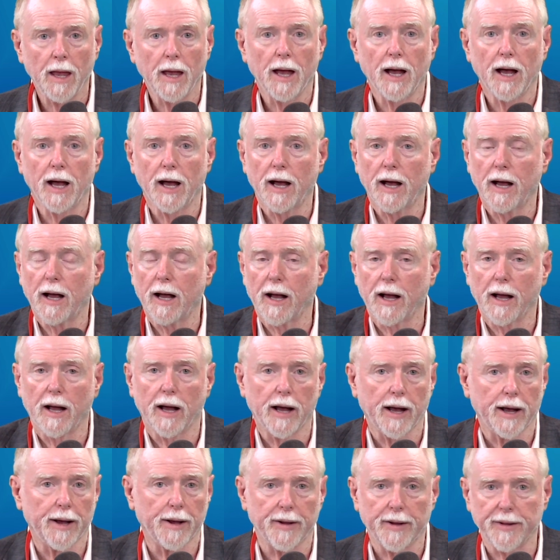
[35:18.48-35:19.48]

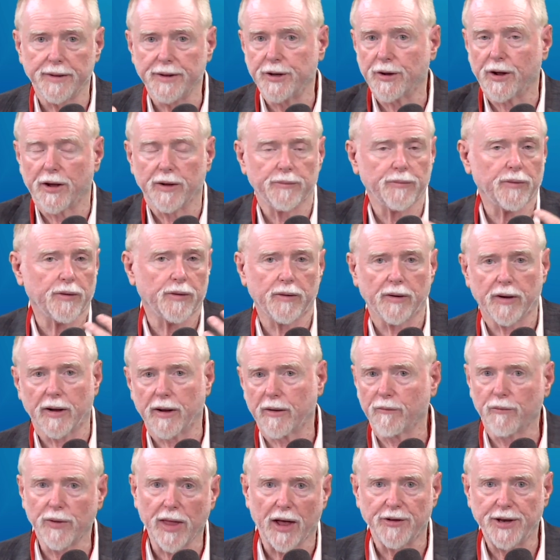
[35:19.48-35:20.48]

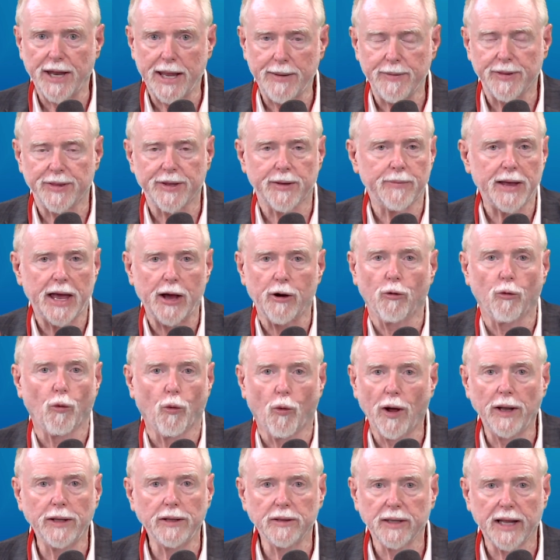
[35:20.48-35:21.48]
without naming them, at
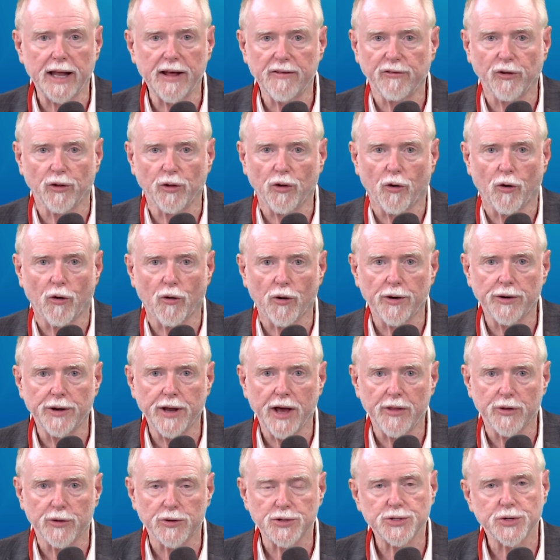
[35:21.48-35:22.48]
one level or
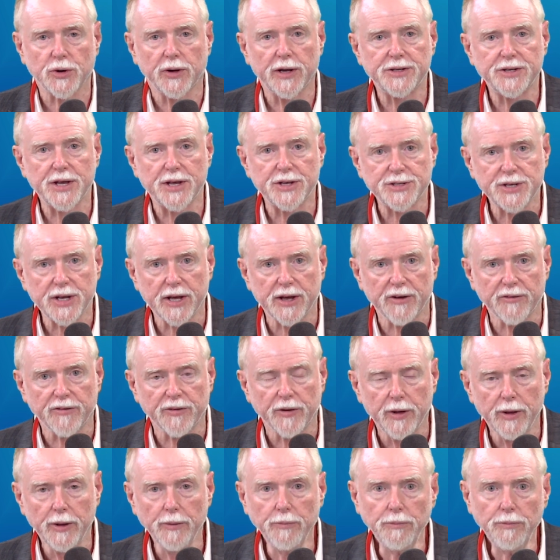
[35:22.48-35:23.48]
another? So it's as if
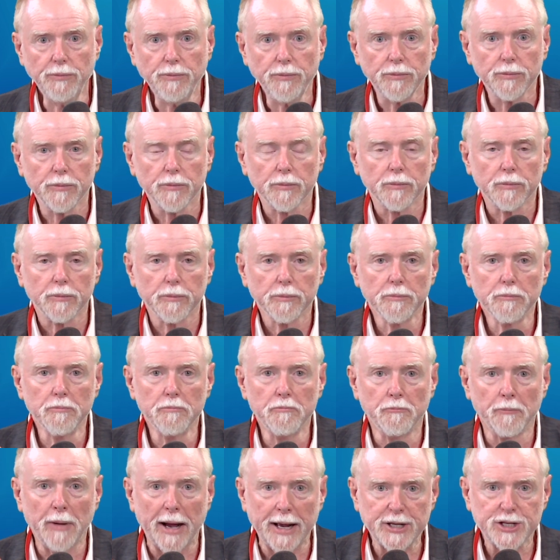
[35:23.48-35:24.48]

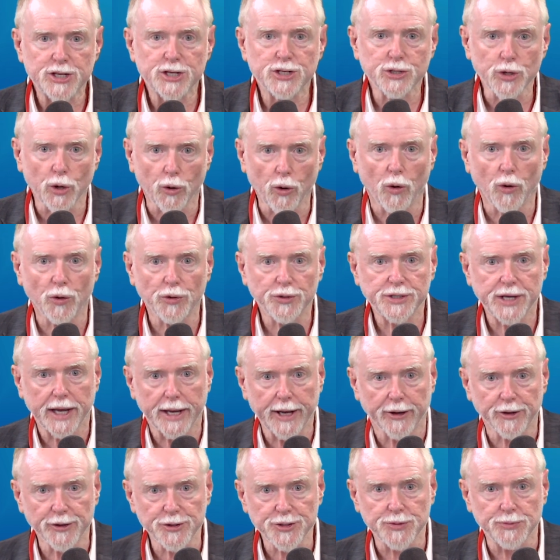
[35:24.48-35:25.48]
my soul
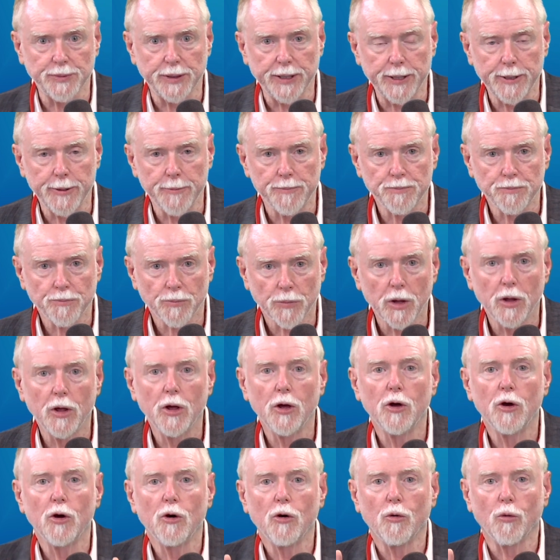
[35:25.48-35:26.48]
tells me
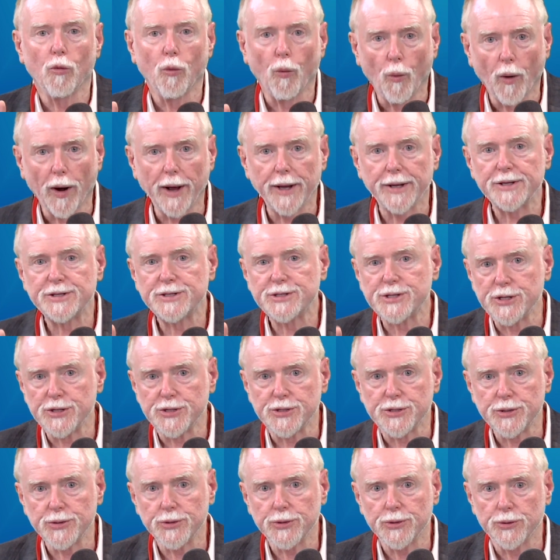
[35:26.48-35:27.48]
what to
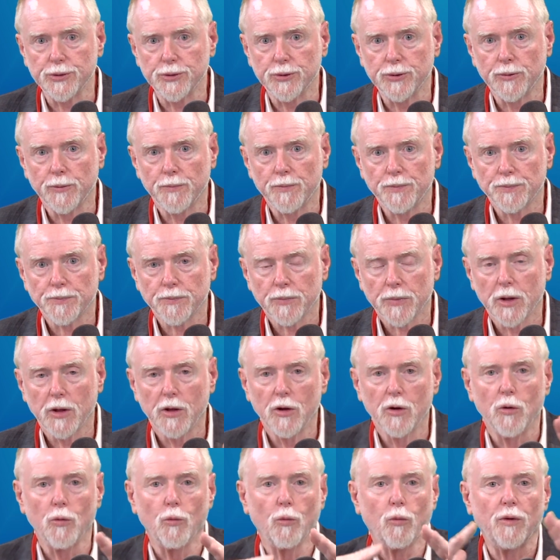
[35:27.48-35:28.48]
do
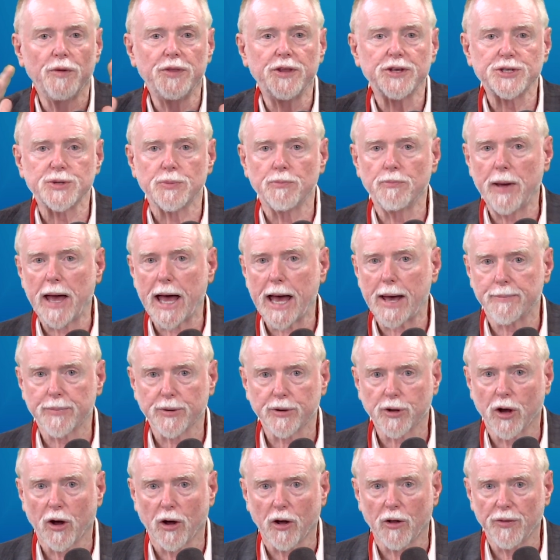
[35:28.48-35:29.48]
with this map
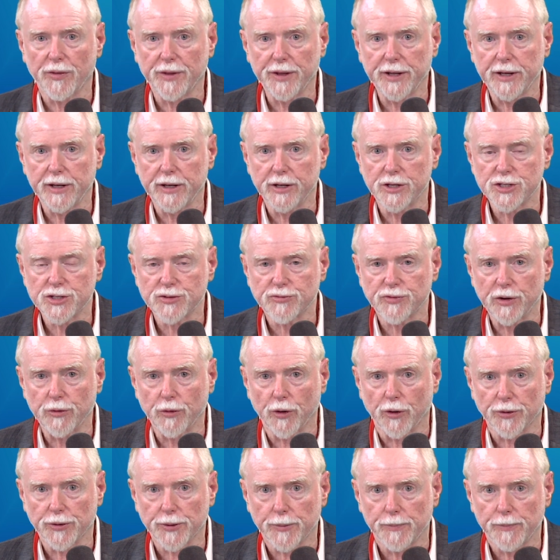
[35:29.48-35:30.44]
called the Sfirot.